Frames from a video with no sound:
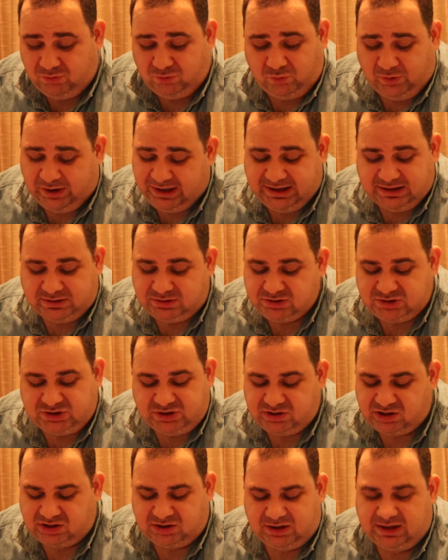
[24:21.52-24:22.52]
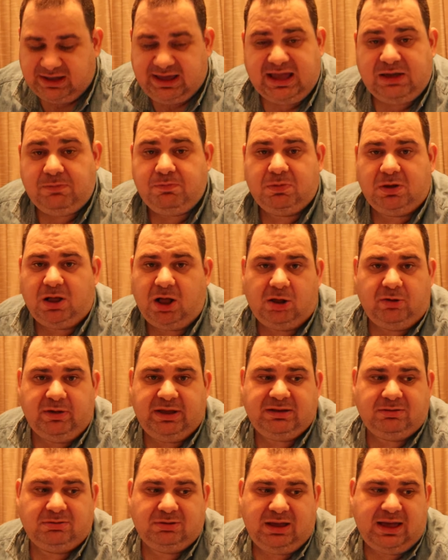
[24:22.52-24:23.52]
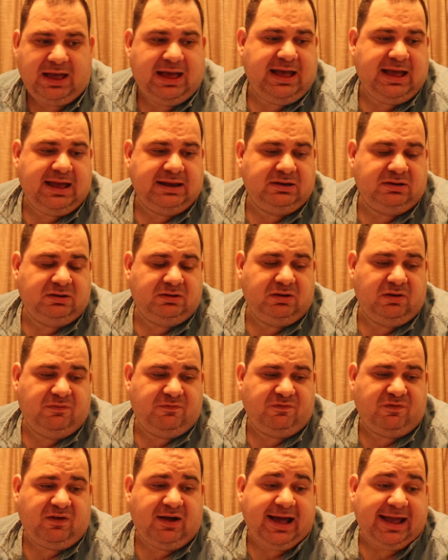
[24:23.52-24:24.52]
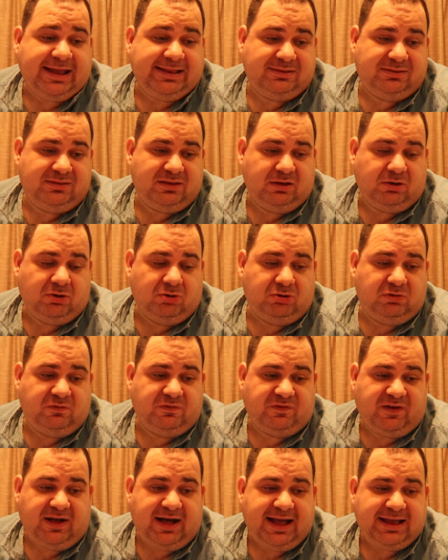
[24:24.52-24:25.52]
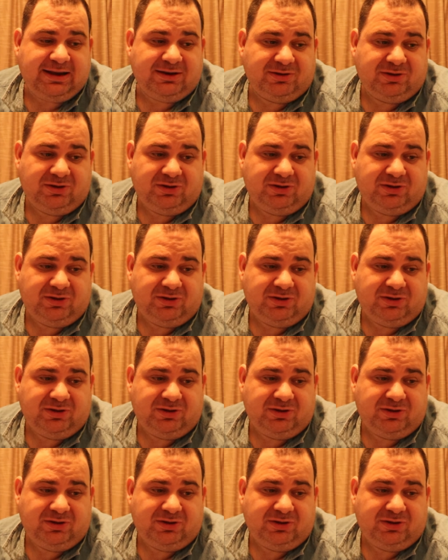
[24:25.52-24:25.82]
we can just keep going and fight the good fight.